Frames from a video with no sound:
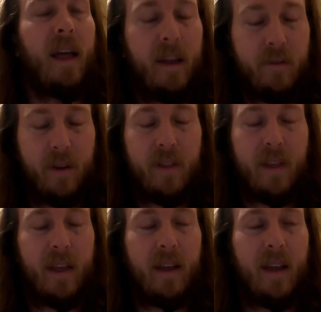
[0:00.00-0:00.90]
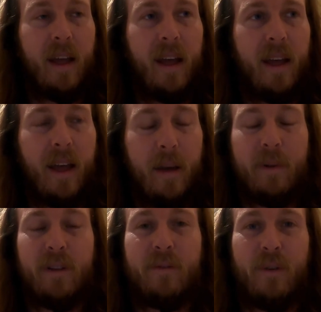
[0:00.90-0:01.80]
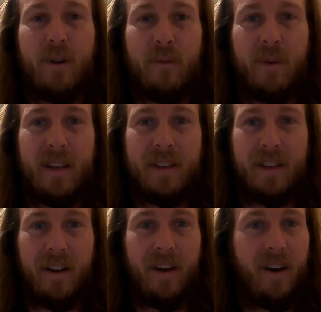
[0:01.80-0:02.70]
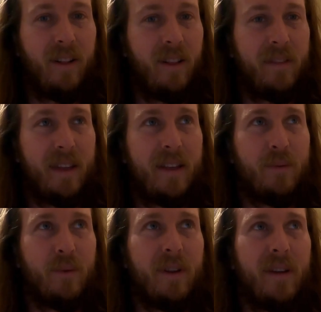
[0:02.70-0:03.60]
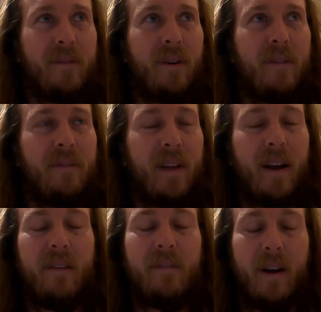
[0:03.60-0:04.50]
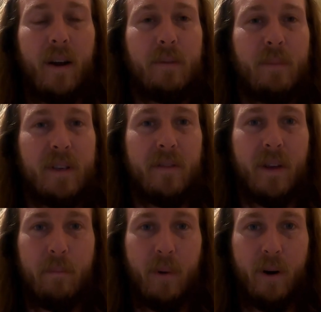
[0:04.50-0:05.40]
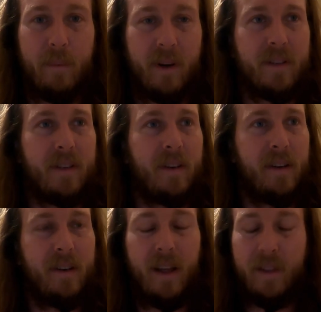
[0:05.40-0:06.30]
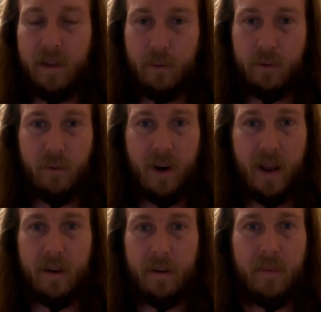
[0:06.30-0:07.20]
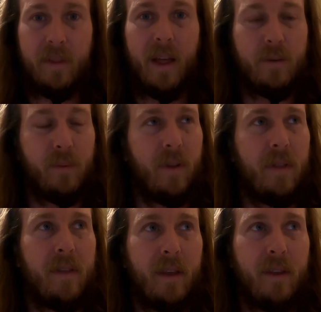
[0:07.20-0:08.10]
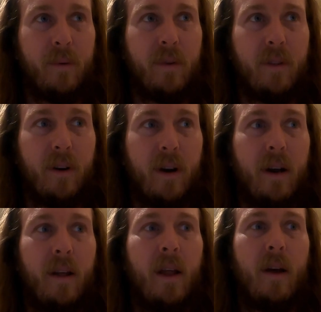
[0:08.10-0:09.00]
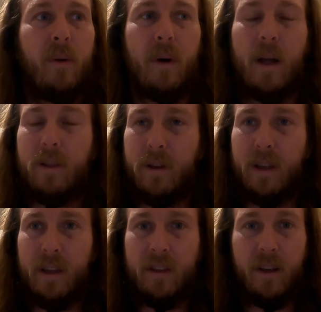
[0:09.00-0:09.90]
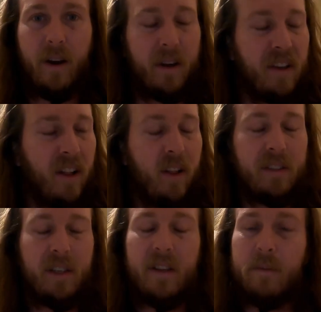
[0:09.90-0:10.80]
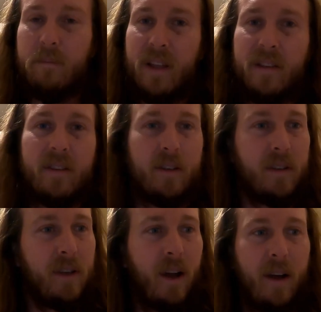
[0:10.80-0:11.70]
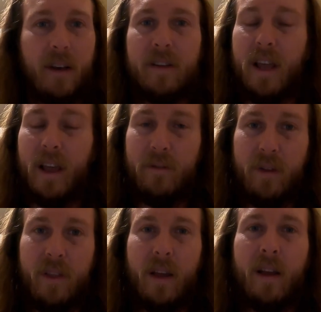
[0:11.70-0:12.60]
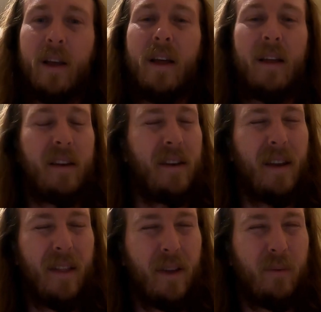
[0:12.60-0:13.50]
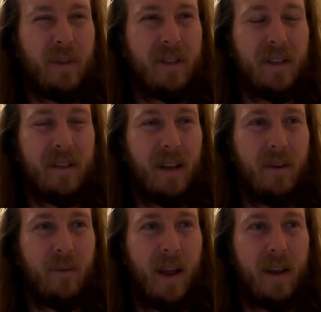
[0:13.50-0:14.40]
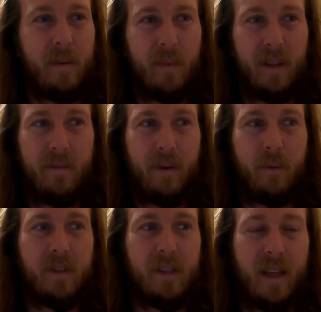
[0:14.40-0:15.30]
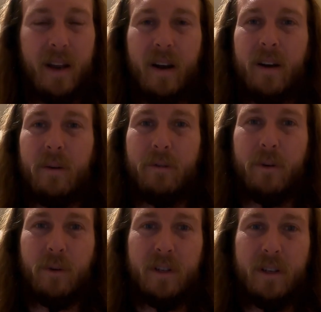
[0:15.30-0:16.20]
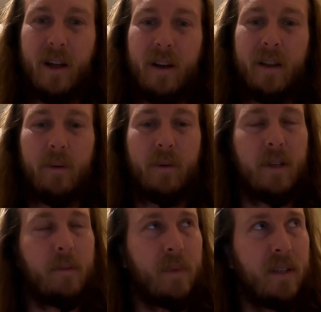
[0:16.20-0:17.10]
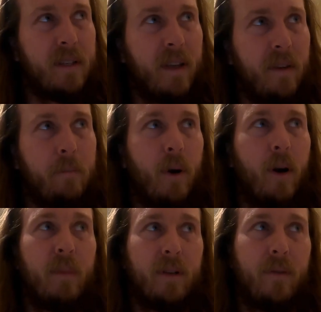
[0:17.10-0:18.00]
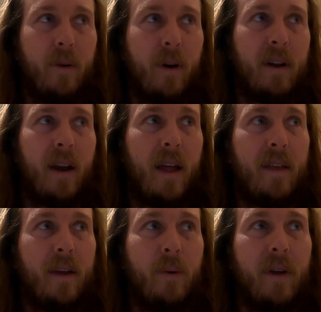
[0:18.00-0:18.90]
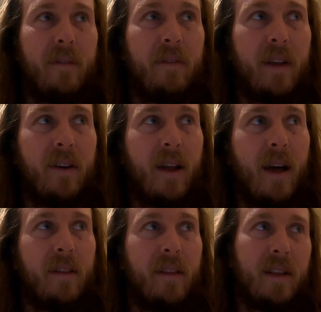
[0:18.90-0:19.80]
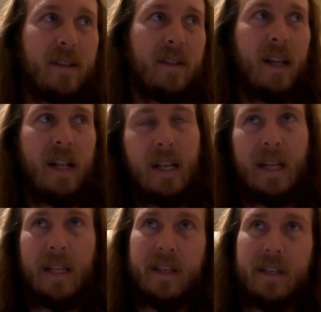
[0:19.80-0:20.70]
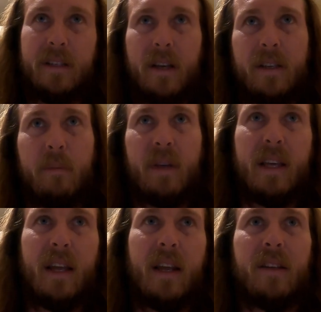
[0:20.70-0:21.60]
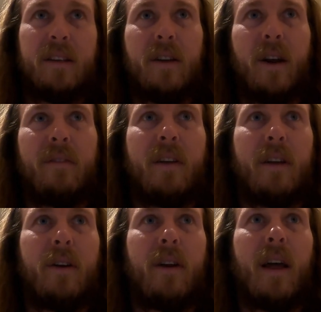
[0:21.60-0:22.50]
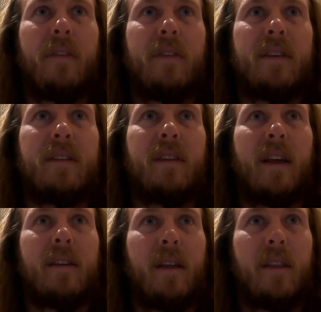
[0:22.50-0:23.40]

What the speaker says: Everything happens for a reason. All of these were done for a very, very specific purpose. Nothing was random. That's one thing you will learn by looking at the archaeology, the myths, the sagas, everything. Nothing was just done randomly. If it was there, if it was done, it was a specific purpose for it. And I think we have figured out this. This is just the beginning to start figuring out these things.